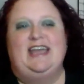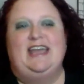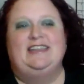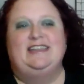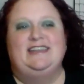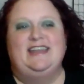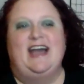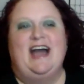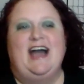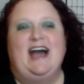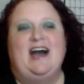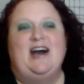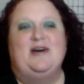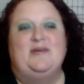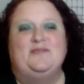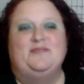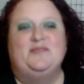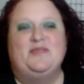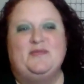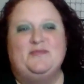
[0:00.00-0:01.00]
And
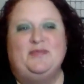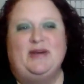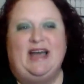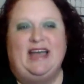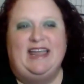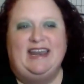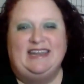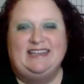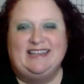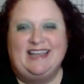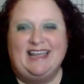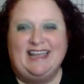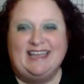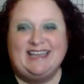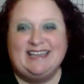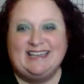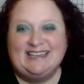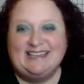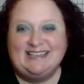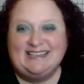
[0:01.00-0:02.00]
but
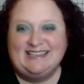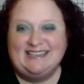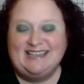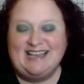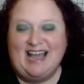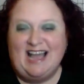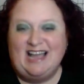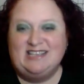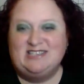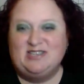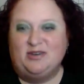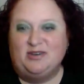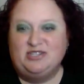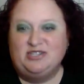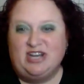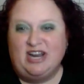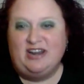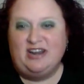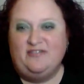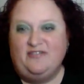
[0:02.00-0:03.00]
like, so I
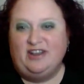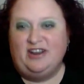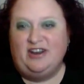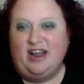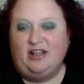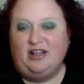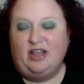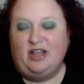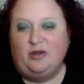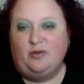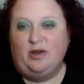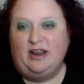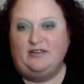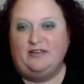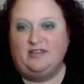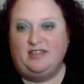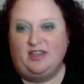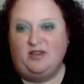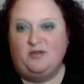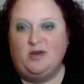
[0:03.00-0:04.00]
was trying to figure out like what
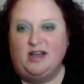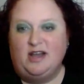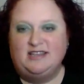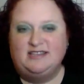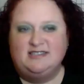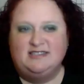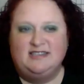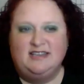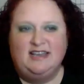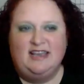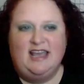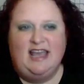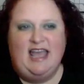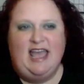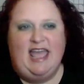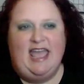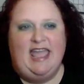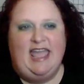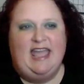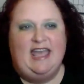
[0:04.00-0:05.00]
everything was,
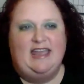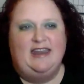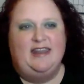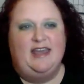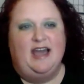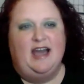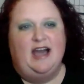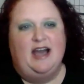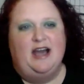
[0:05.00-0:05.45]
and